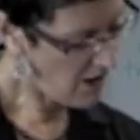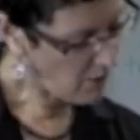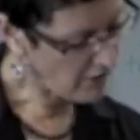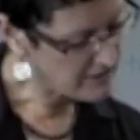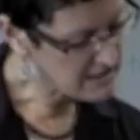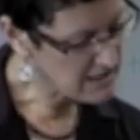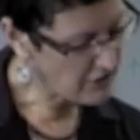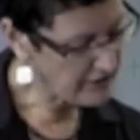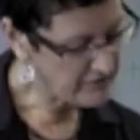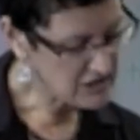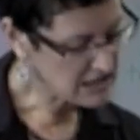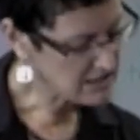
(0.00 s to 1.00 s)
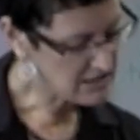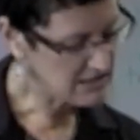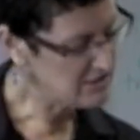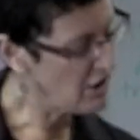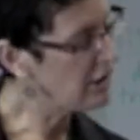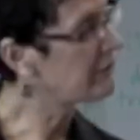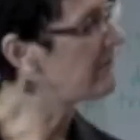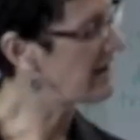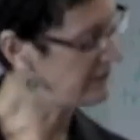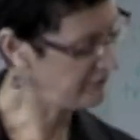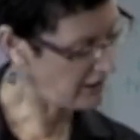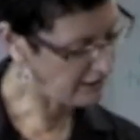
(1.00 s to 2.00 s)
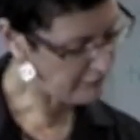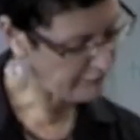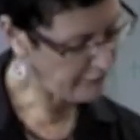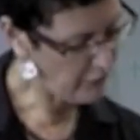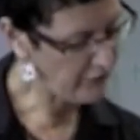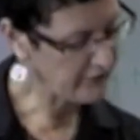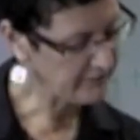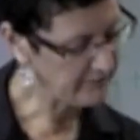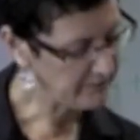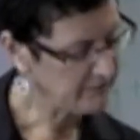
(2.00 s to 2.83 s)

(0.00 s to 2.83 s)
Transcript: While restorative justice is not a fact-finding forum,